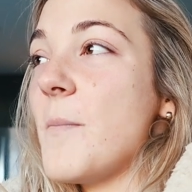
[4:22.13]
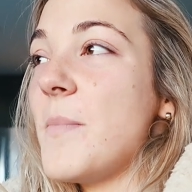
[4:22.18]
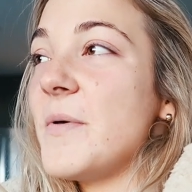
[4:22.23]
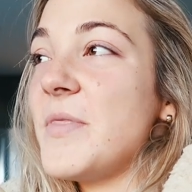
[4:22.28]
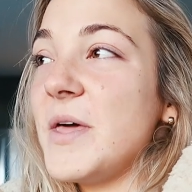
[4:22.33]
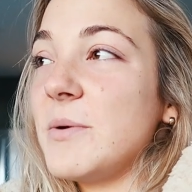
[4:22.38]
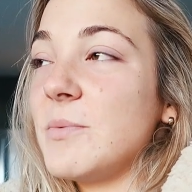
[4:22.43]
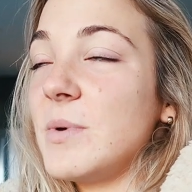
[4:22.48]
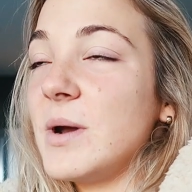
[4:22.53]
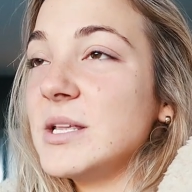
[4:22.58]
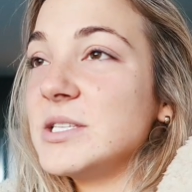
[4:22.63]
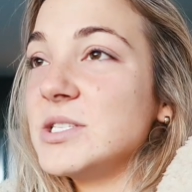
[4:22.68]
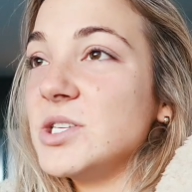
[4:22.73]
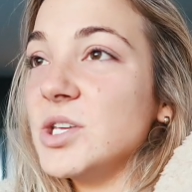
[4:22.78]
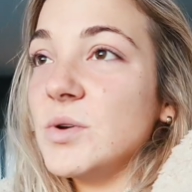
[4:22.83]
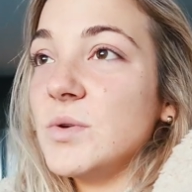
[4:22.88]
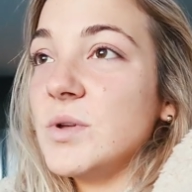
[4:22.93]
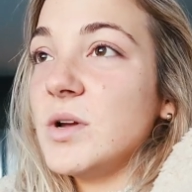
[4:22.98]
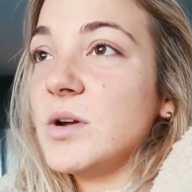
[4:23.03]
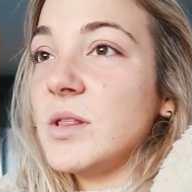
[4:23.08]
But then when it's
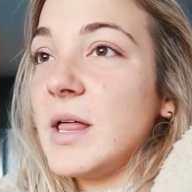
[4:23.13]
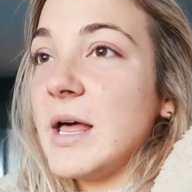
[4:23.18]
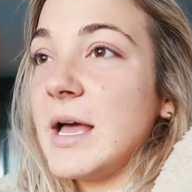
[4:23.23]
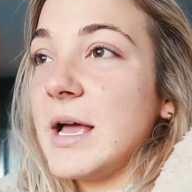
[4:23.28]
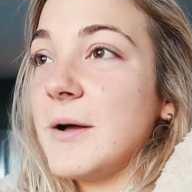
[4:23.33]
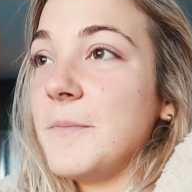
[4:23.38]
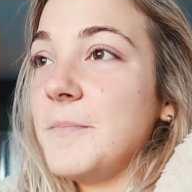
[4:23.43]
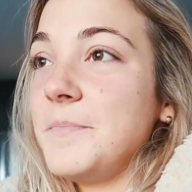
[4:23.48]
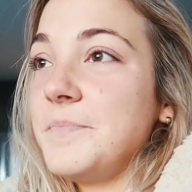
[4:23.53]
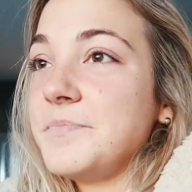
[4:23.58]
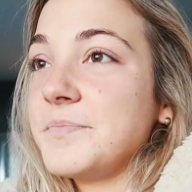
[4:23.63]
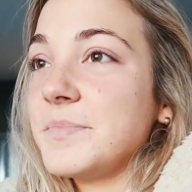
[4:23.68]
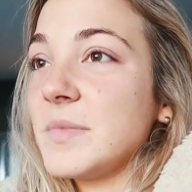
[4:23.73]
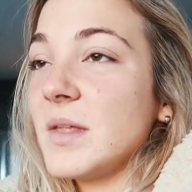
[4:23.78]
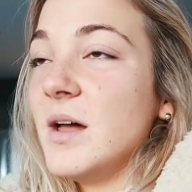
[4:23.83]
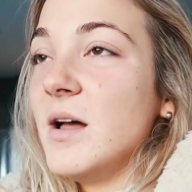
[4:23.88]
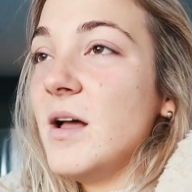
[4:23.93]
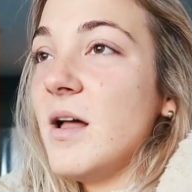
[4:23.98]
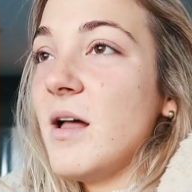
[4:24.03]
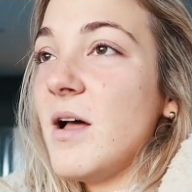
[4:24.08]
you, you're like,
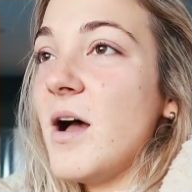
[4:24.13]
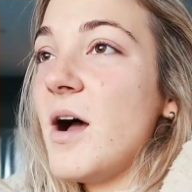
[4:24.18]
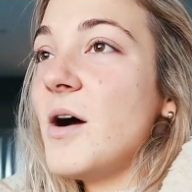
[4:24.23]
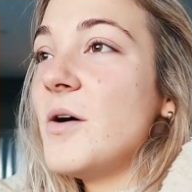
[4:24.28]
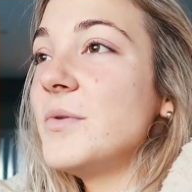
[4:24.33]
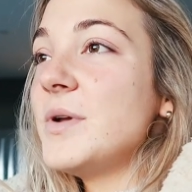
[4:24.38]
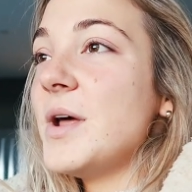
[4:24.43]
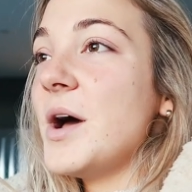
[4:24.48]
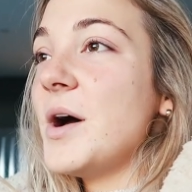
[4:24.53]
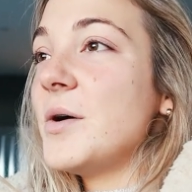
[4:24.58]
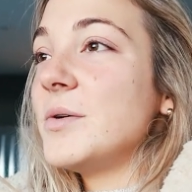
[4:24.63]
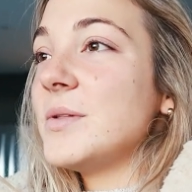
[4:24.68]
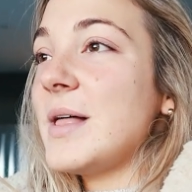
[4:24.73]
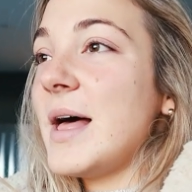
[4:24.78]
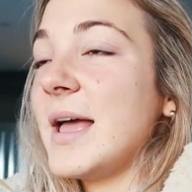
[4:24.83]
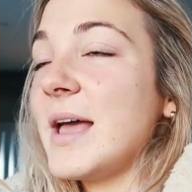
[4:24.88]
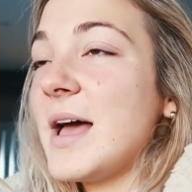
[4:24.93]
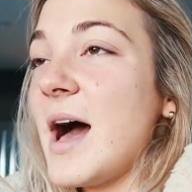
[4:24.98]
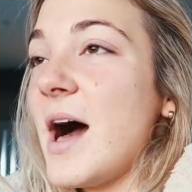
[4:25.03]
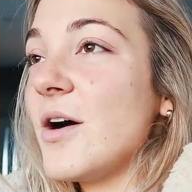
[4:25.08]
oh no,
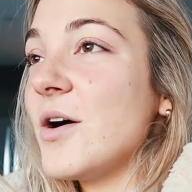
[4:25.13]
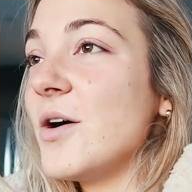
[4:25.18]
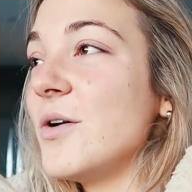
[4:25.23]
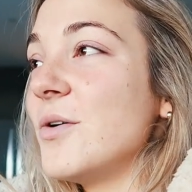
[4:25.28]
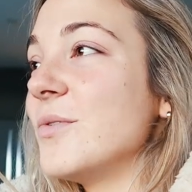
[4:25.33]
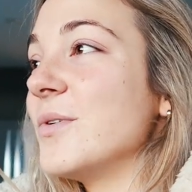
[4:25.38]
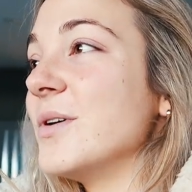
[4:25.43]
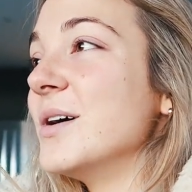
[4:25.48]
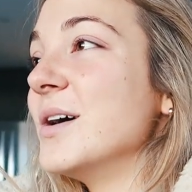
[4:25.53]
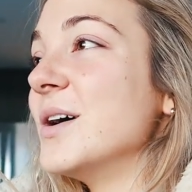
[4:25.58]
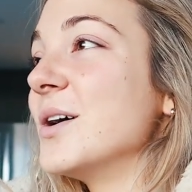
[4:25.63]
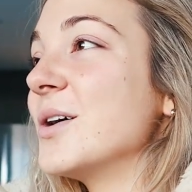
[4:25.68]
like I'll go